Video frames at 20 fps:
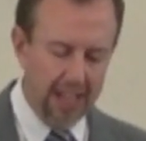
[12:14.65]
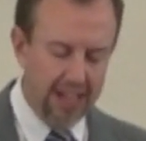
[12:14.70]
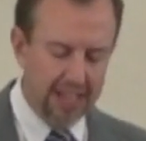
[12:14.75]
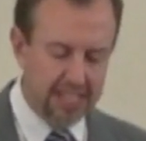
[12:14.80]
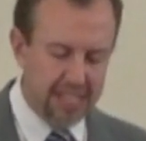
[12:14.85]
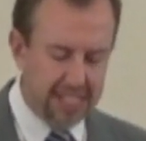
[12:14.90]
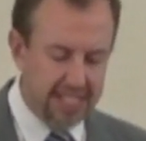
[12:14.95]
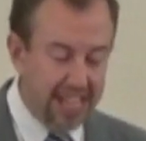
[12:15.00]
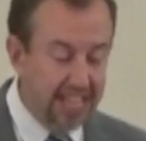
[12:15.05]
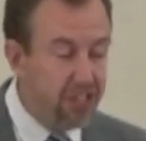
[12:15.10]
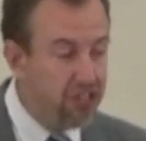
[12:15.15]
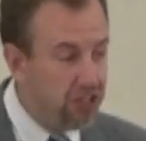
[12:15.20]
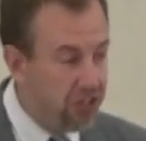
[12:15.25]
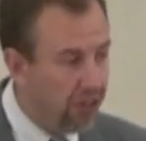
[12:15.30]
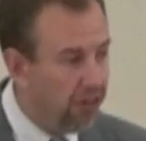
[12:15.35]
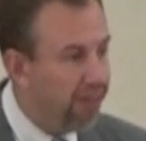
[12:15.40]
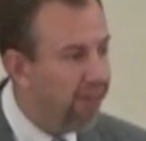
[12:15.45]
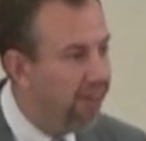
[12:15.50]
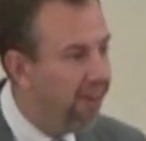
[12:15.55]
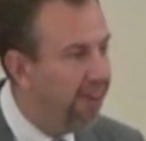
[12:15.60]

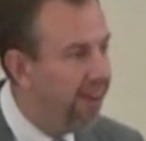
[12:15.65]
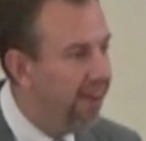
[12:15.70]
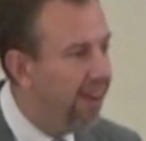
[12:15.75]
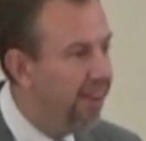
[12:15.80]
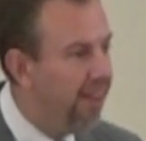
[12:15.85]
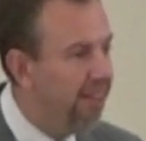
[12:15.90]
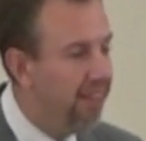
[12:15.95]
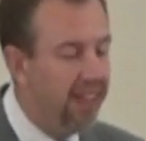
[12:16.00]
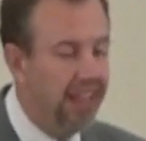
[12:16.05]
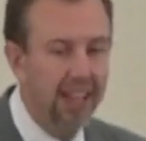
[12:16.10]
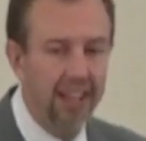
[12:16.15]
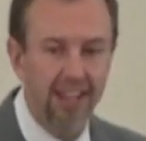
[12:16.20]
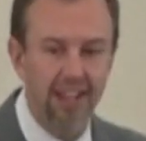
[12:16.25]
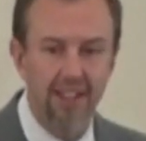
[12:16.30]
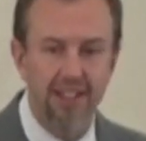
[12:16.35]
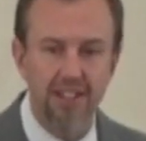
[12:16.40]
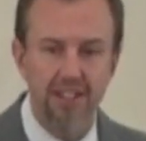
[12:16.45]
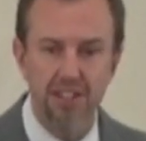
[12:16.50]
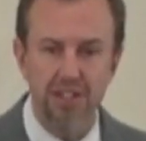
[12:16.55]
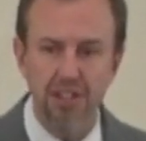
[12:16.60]
essential thing
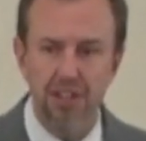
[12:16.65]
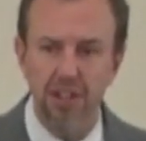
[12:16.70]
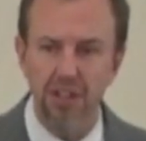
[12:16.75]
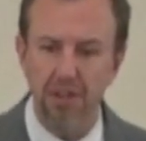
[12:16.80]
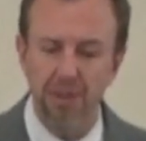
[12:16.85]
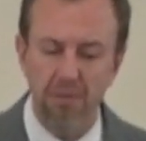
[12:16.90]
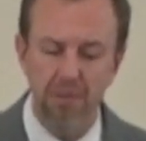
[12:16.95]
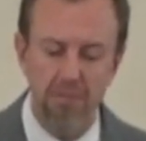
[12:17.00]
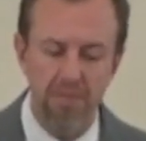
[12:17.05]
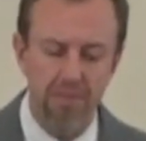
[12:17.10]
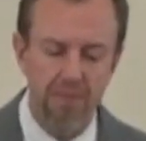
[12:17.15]
to do.